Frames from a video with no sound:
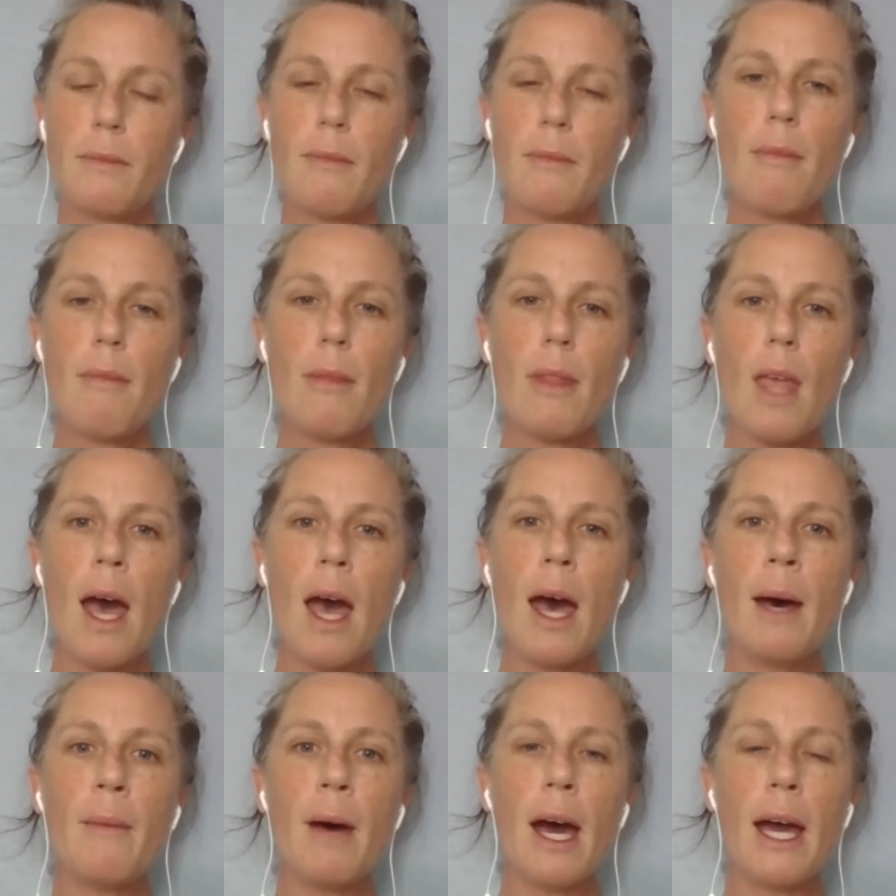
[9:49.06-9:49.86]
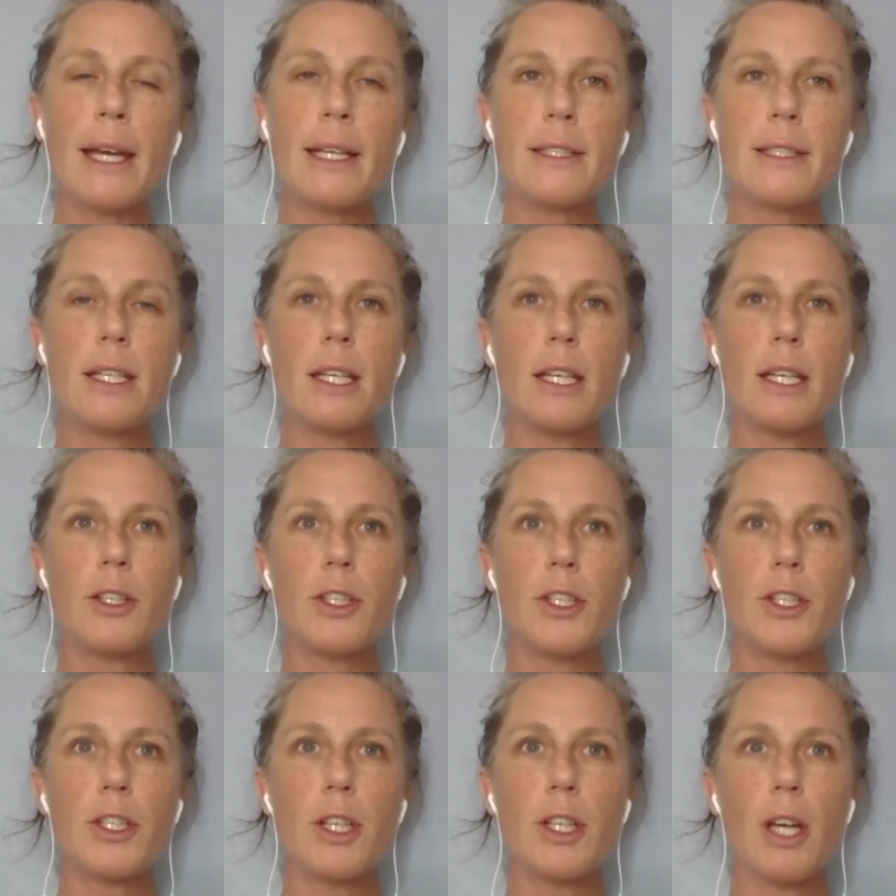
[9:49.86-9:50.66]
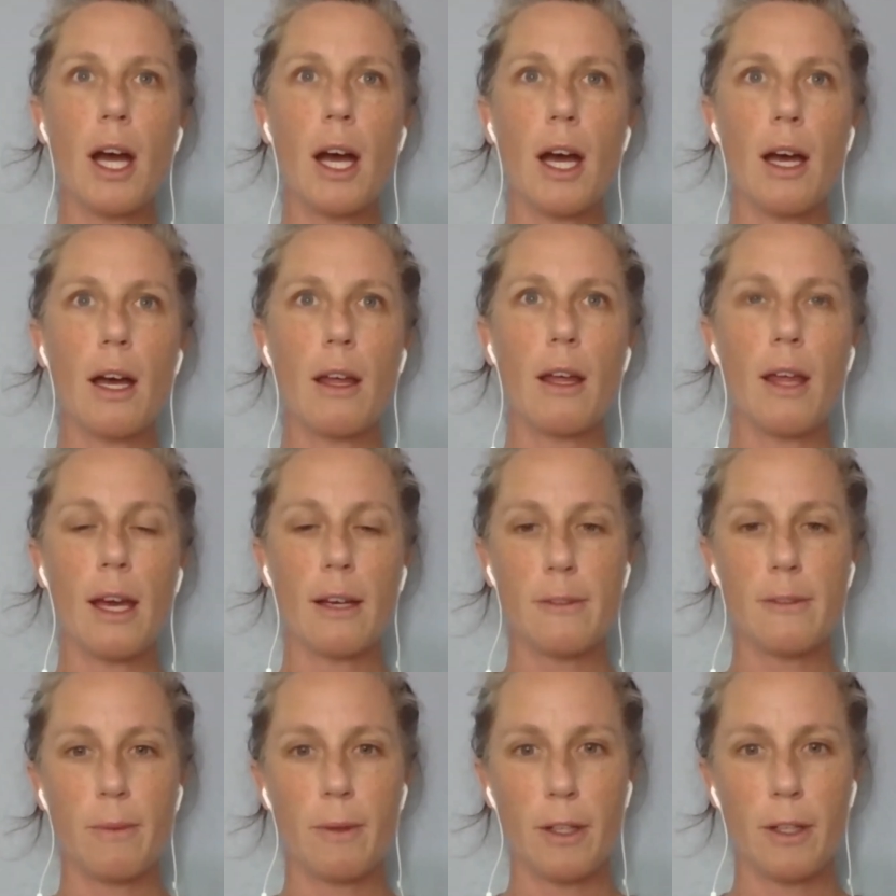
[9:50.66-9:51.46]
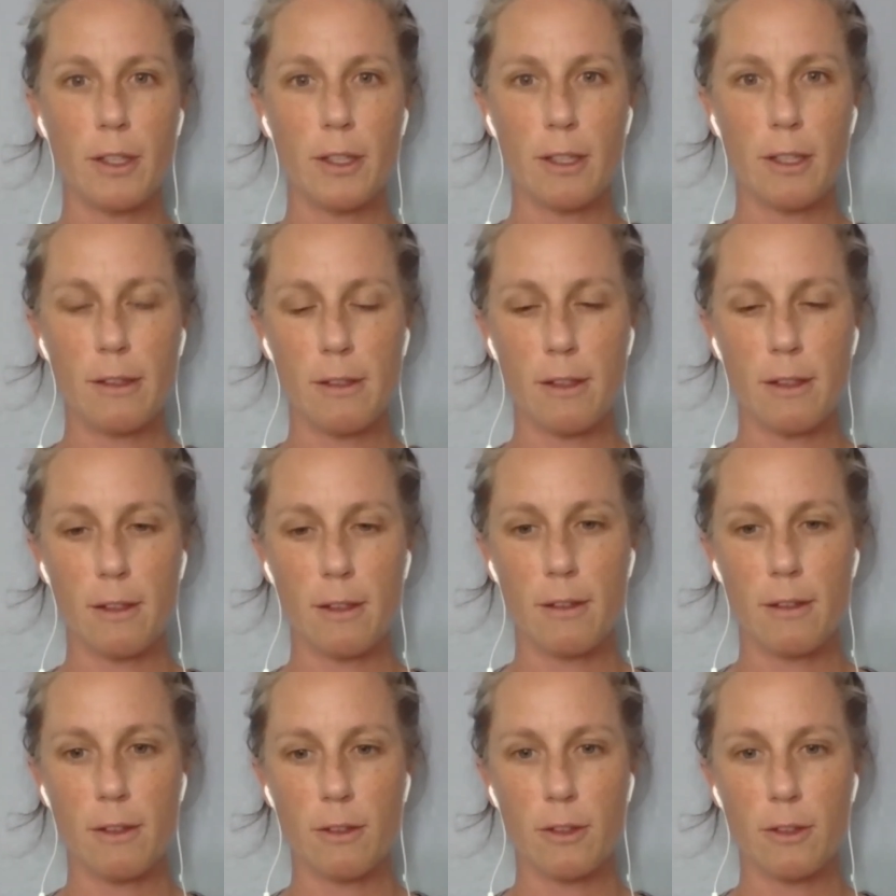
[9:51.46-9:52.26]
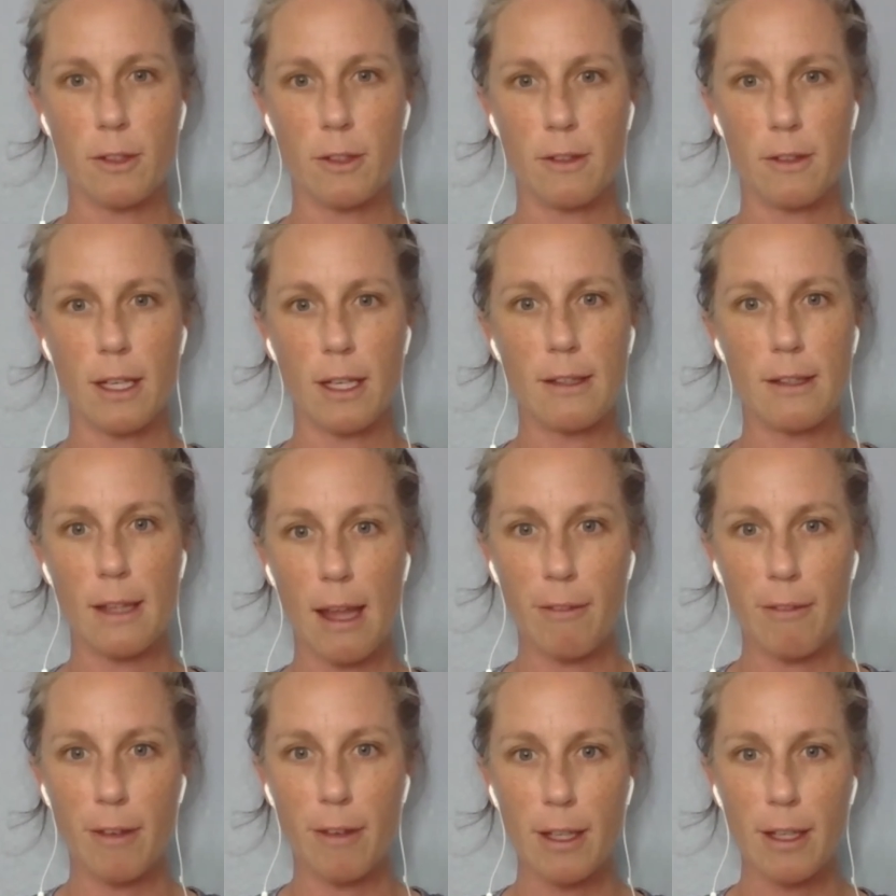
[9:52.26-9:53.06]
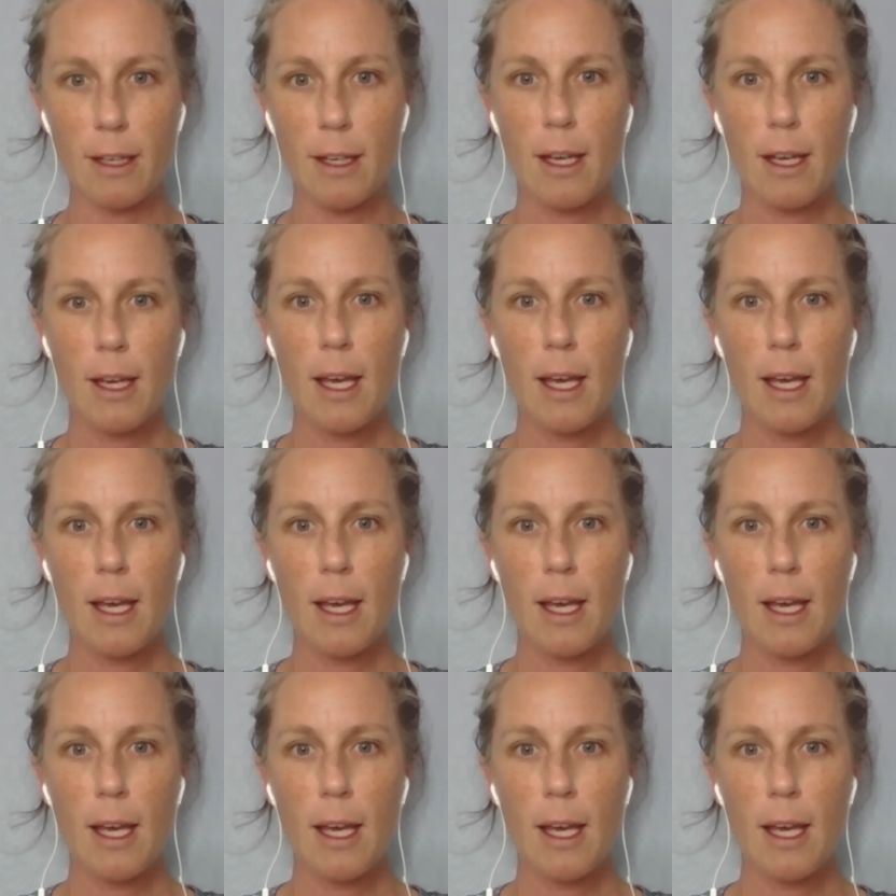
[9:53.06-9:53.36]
I teach Explorations in Social Studies 11,